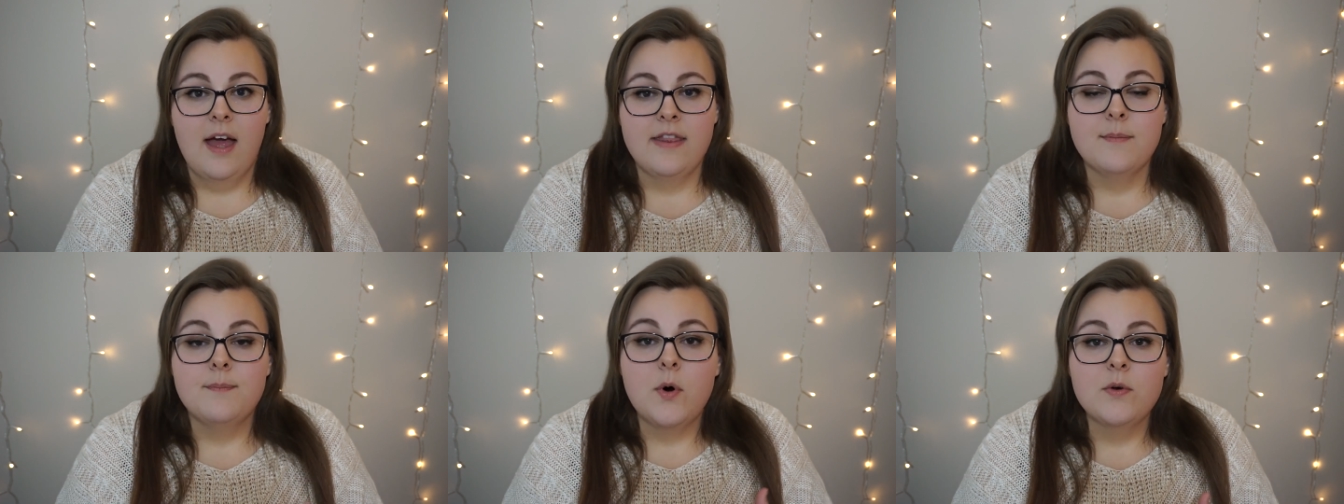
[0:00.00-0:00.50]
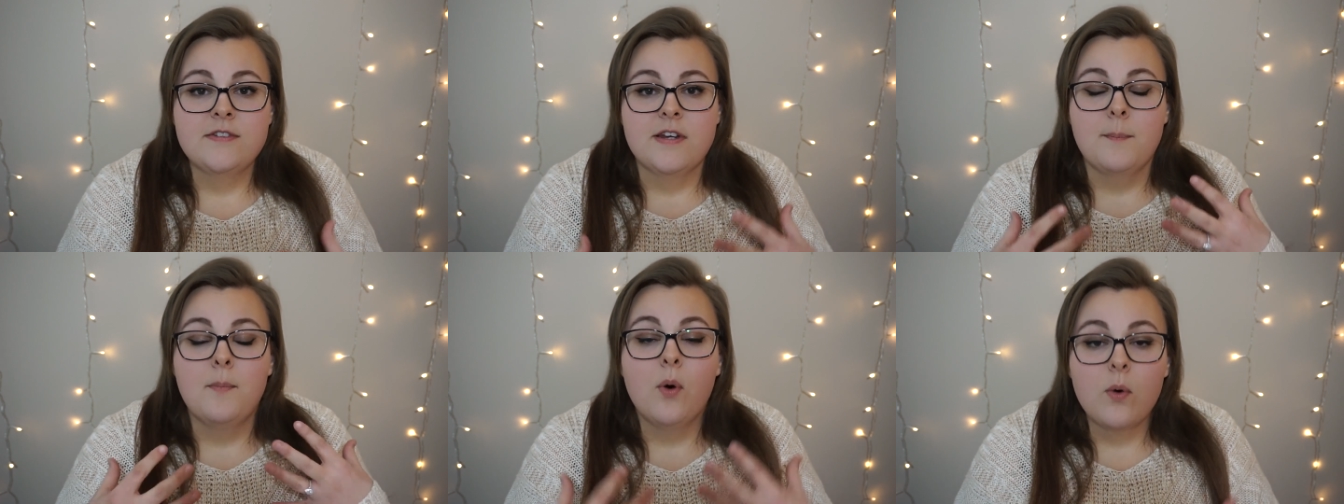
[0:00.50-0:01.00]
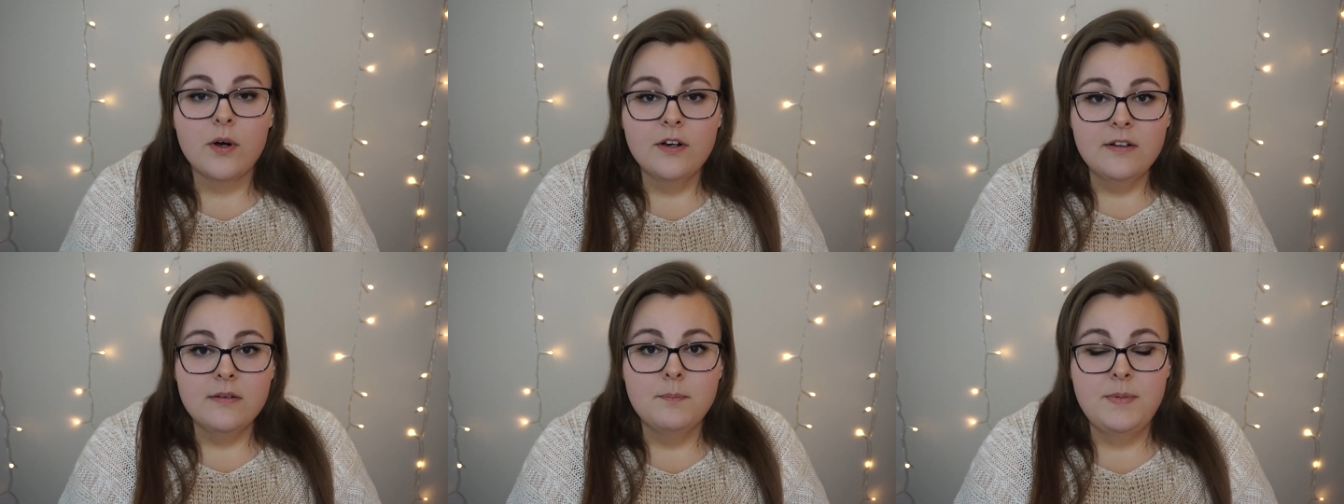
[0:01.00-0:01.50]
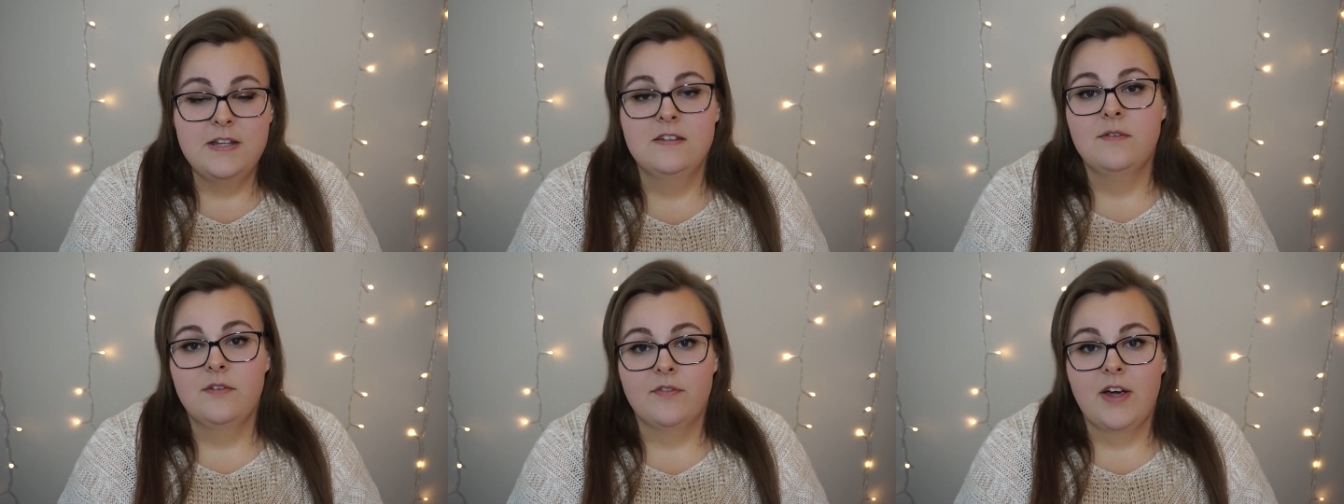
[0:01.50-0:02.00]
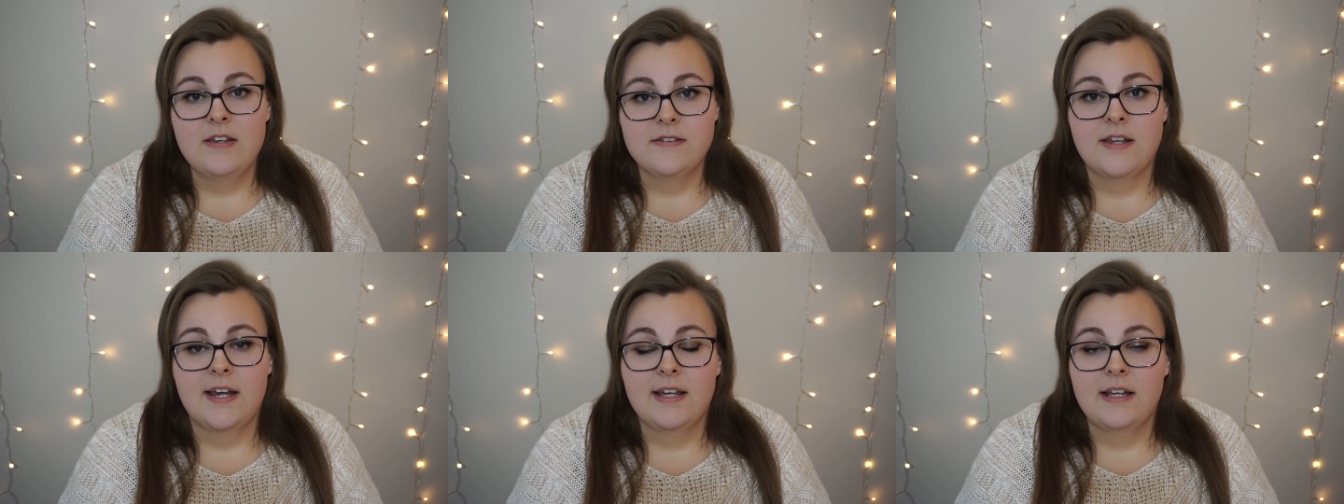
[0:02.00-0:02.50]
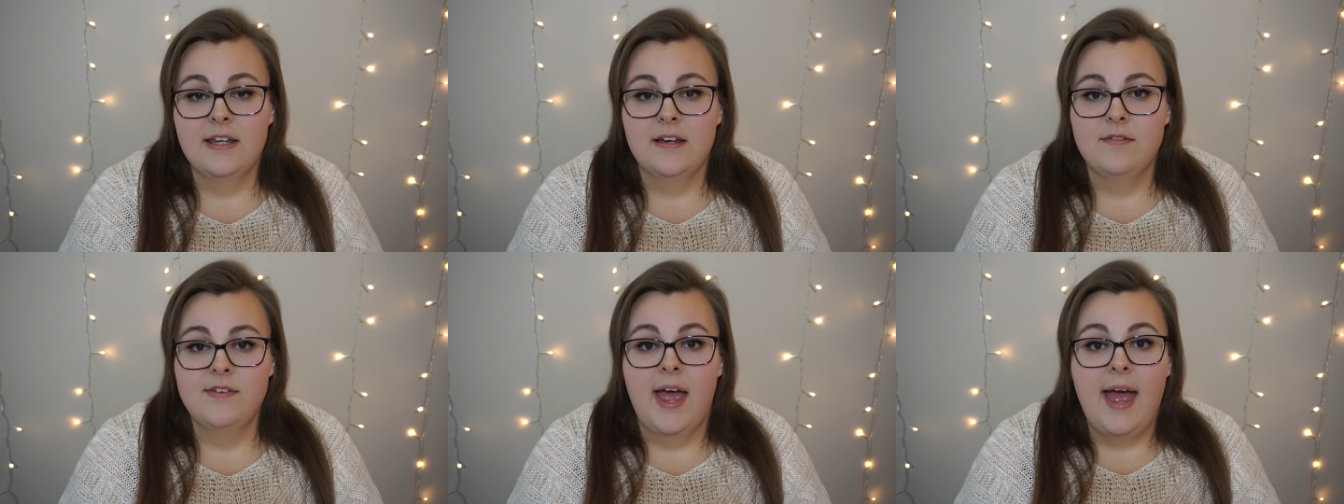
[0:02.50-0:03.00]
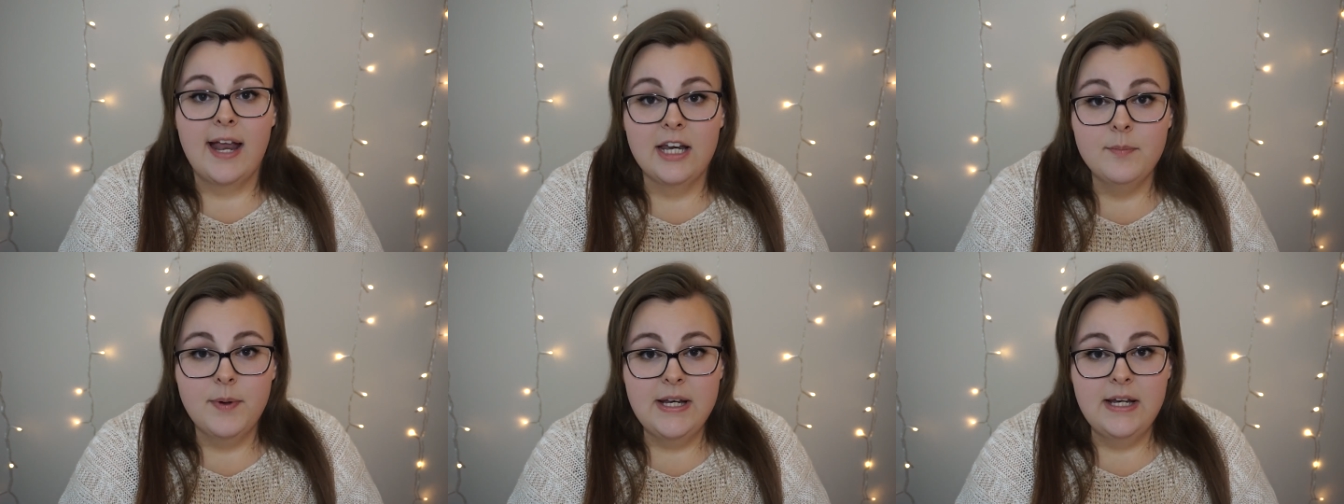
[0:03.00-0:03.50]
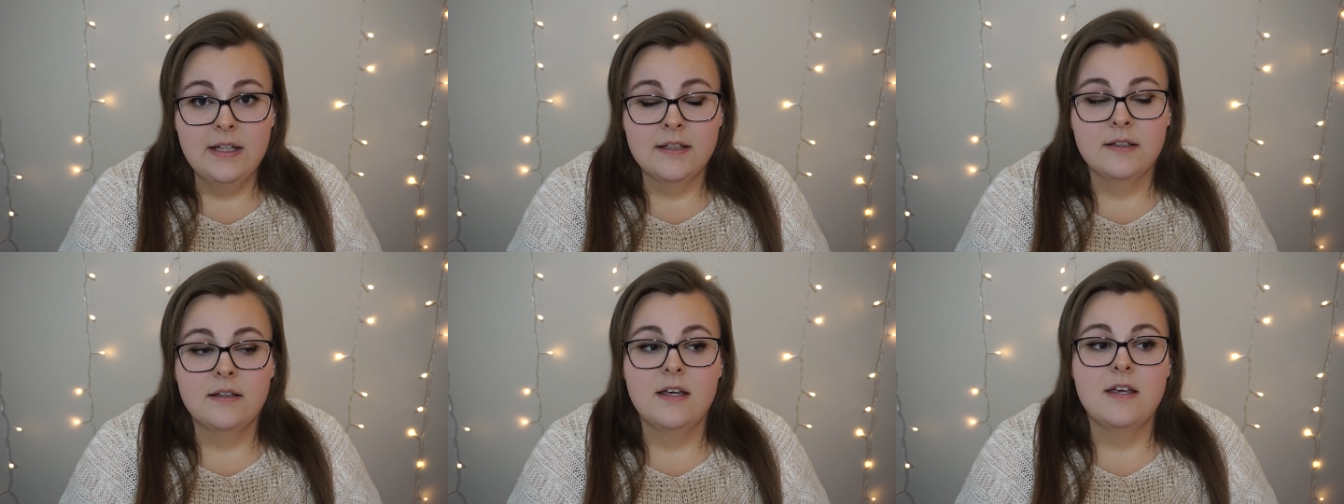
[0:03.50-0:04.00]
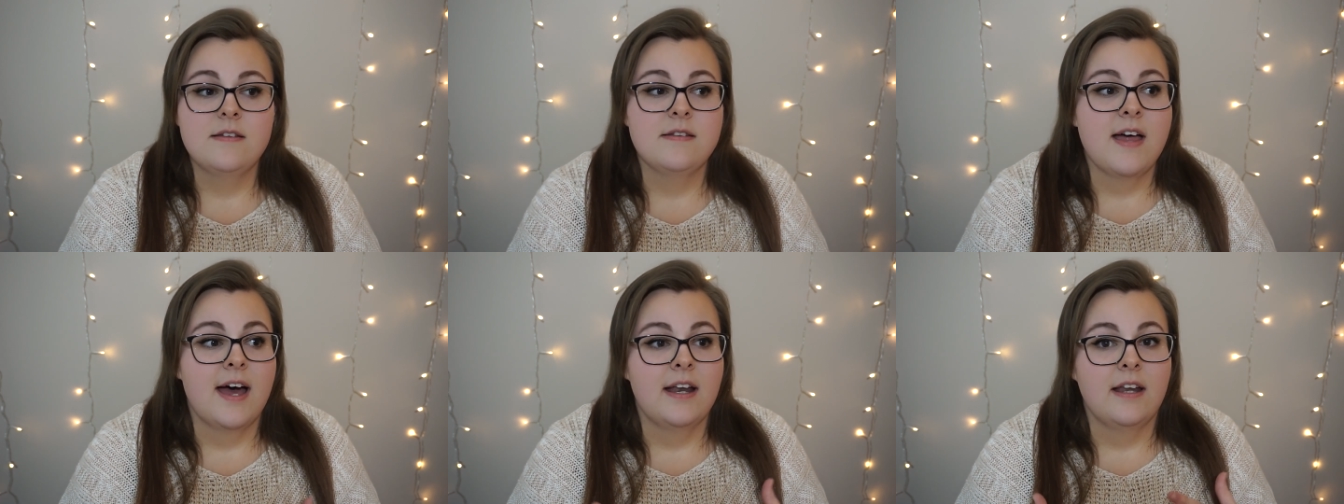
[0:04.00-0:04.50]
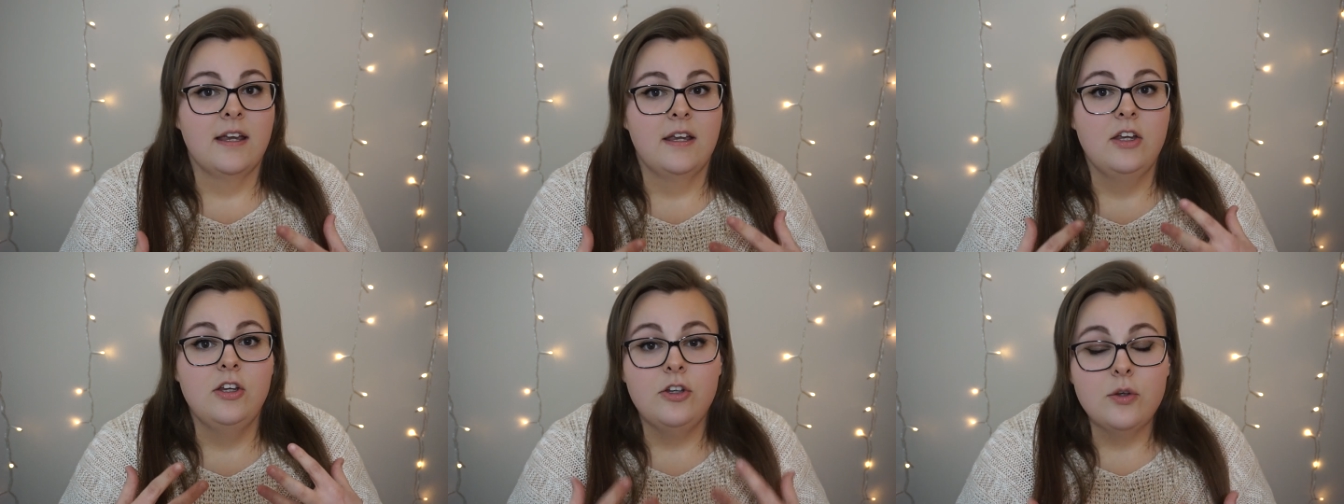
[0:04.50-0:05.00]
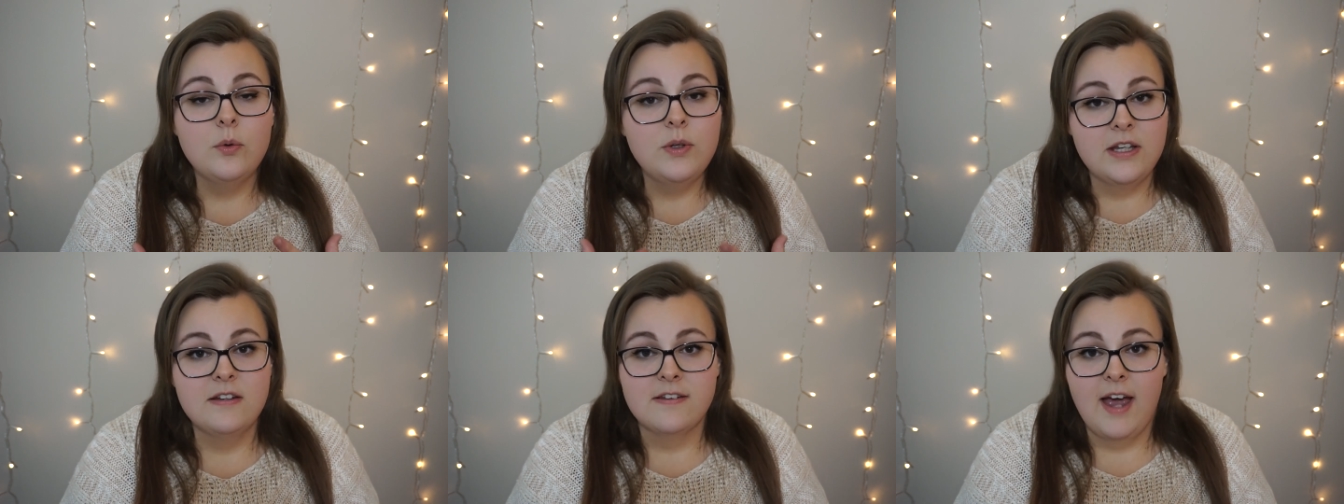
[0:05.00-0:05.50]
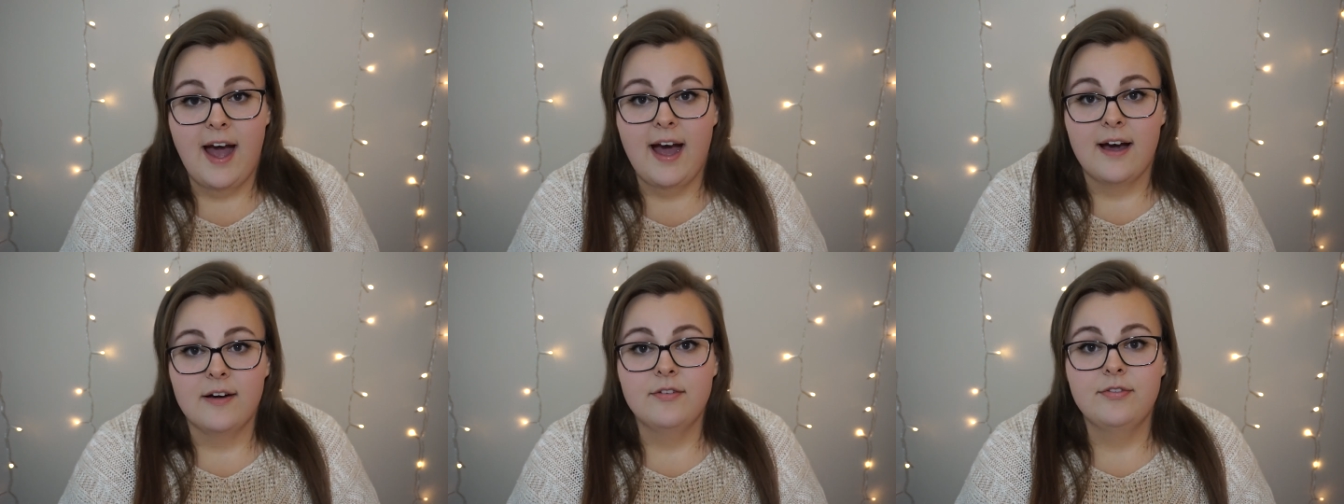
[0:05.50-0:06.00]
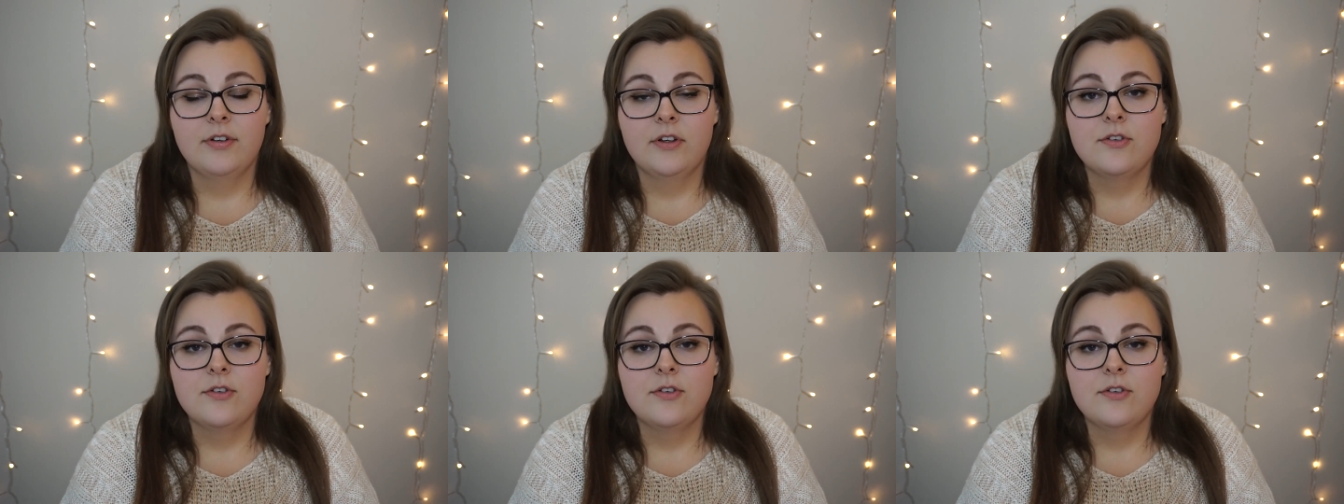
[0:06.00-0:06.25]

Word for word: And the most important piece of advice that I can give to anybody is that you need to have